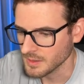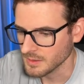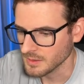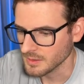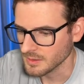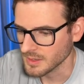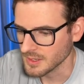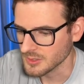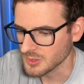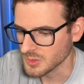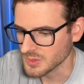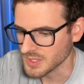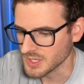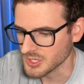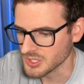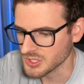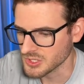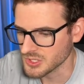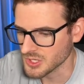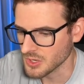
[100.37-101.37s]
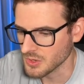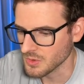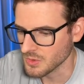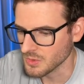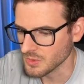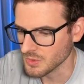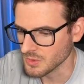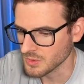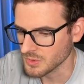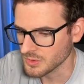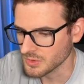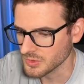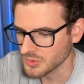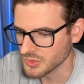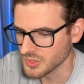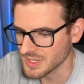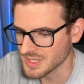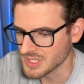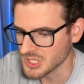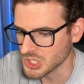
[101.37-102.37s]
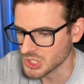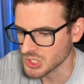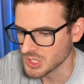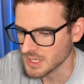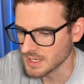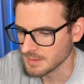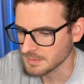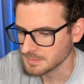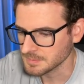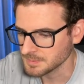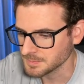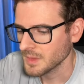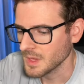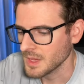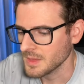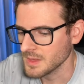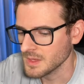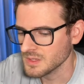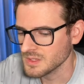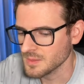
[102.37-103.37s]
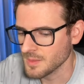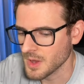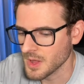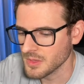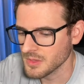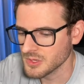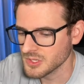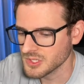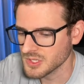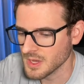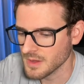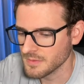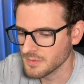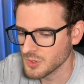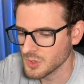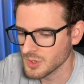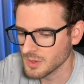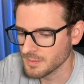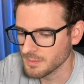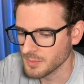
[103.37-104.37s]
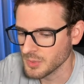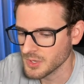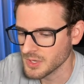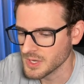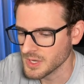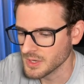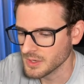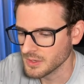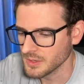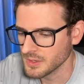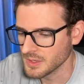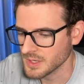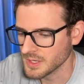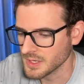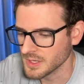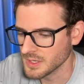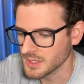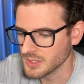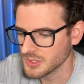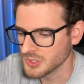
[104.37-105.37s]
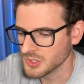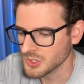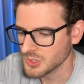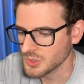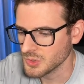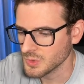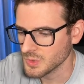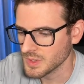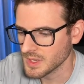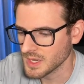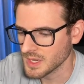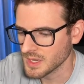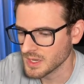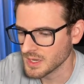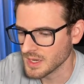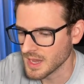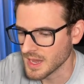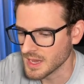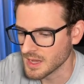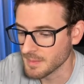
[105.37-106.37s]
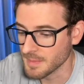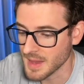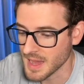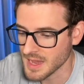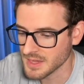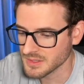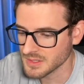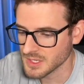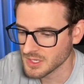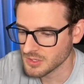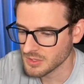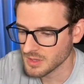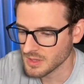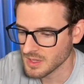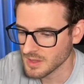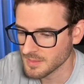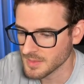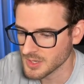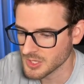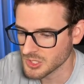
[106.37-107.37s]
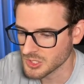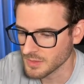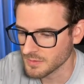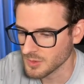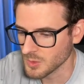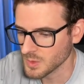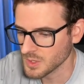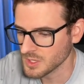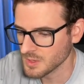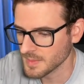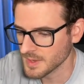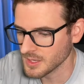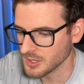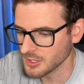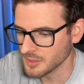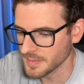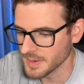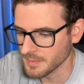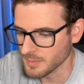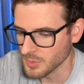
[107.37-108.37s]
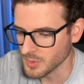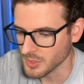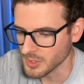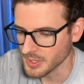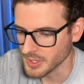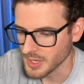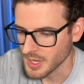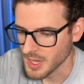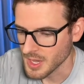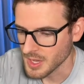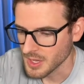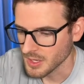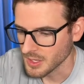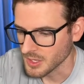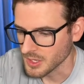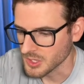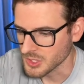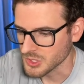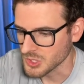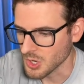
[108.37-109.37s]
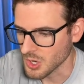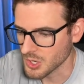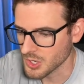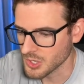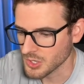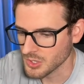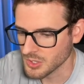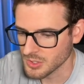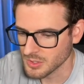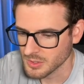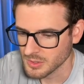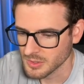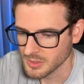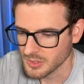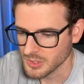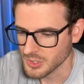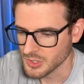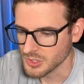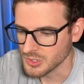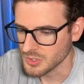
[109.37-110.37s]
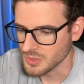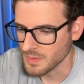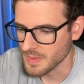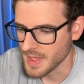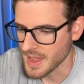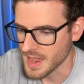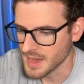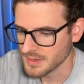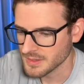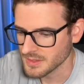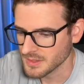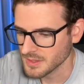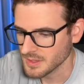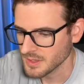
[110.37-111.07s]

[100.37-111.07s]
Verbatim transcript: All right, so it's like a subtle transition. And then some other stuff you can put here is you can add opacity to the image. So if you want it to be a little bit more uh, darker, you could do that.